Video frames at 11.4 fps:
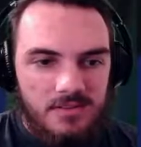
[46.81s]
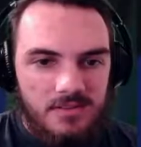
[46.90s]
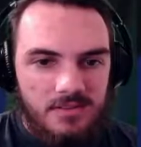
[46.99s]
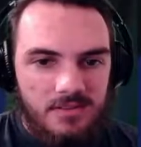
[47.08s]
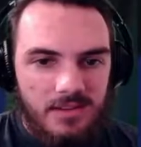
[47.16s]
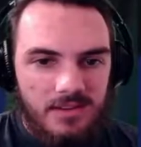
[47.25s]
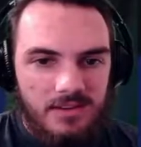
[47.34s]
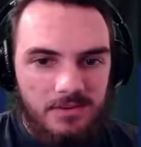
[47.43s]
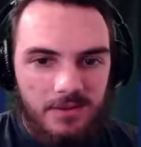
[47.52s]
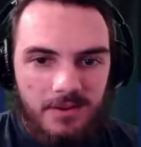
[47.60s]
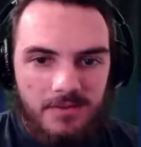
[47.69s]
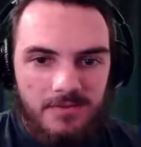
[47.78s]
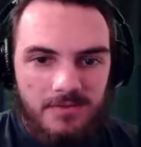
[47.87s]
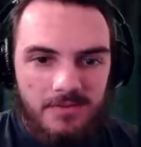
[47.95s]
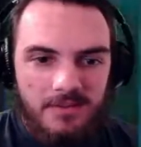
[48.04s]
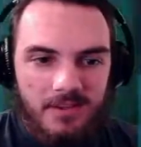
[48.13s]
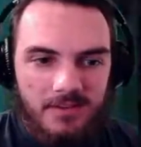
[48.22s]
Lightning rod,
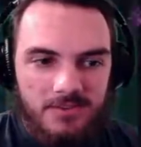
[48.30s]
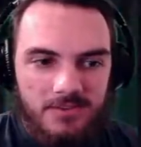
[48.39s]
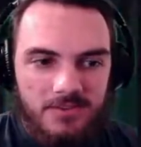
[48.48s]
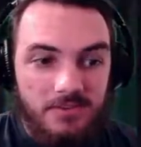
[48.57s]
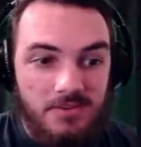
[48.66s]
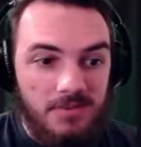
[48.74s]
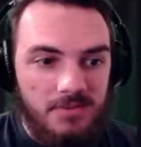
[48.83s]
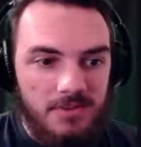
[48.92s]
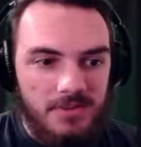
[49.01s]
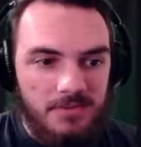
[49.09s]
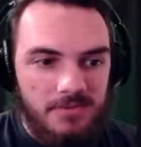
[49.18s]
that could just chill there for now.